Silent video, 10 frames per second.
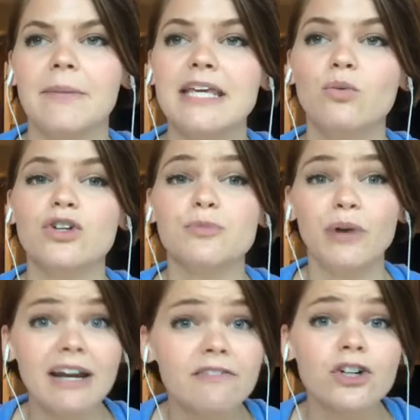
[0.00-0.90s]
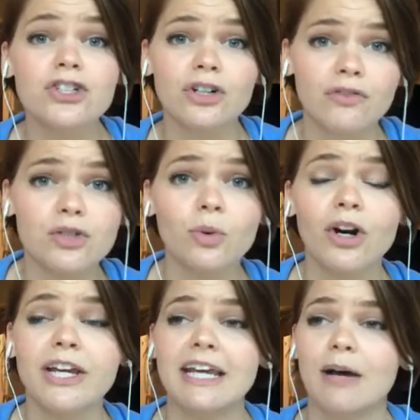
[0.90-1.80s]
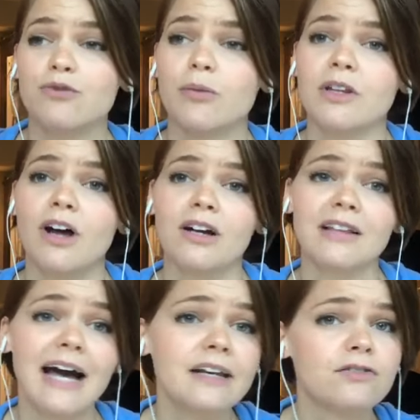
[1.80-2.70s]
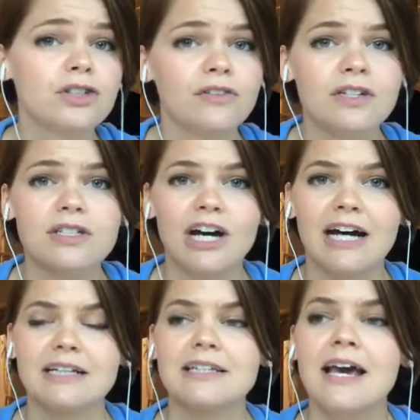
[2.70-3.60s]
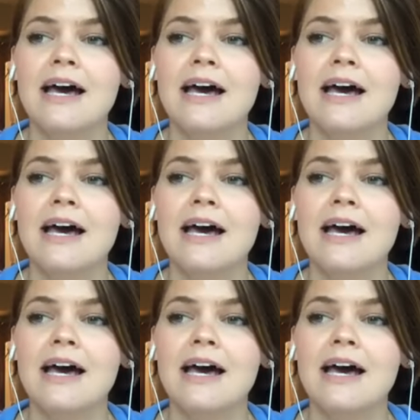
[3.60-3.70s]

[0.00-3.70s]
He was bred for service work. He comes from a long line of service dogs.